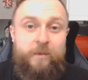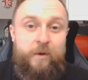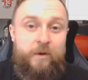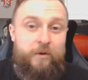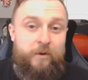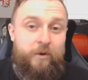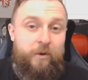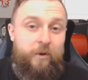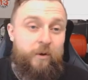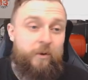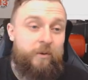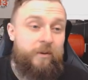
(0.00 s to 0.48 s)

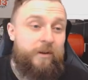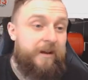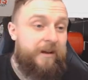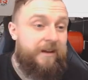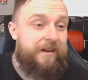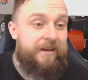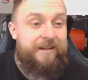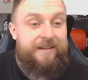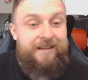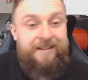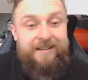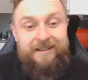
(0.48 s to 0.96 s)
1-1.
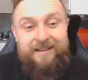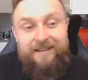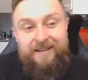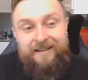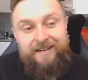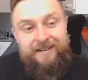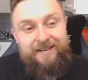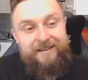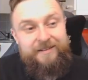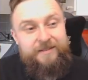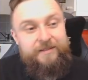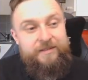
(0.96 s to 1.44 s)

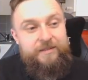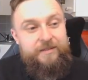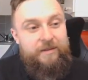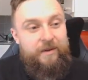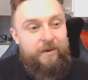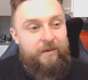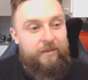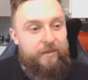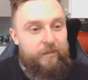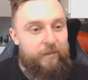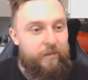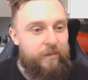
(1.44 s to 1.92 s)

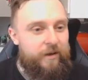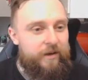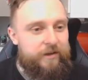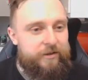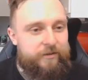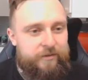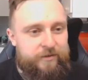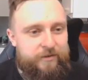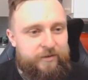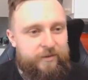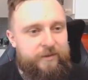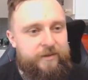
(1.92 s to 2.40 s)
Not the
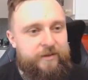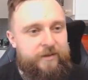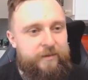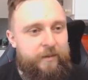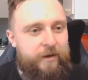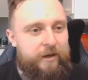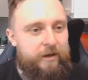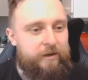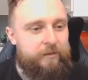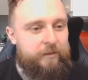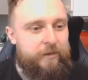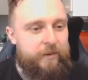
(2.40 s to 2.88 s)
worst result in the
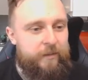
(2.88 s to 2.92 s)
world.